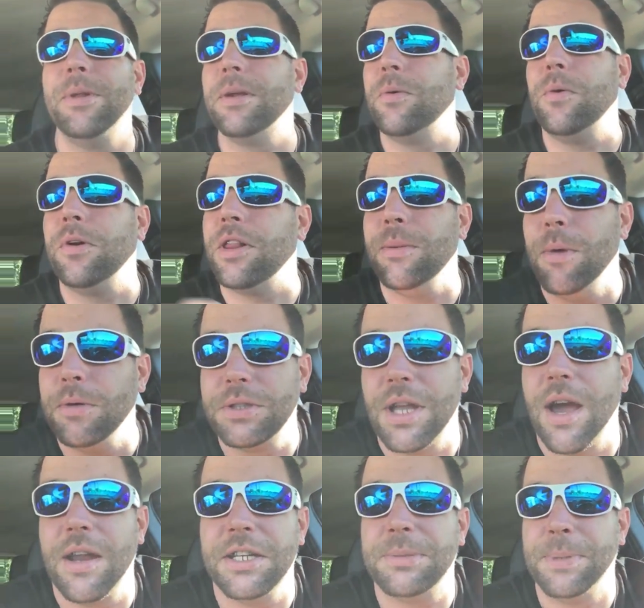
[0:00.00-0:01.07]
one of the most
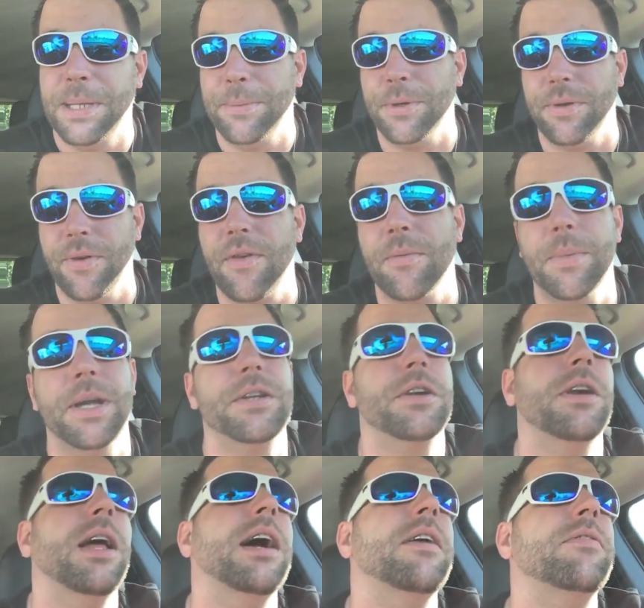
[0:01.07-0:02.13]
honest people you've ever met in your
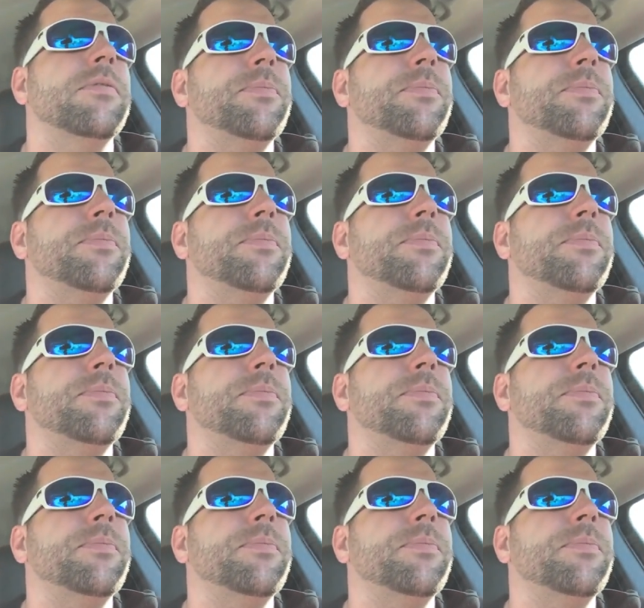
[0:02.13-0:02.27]
life.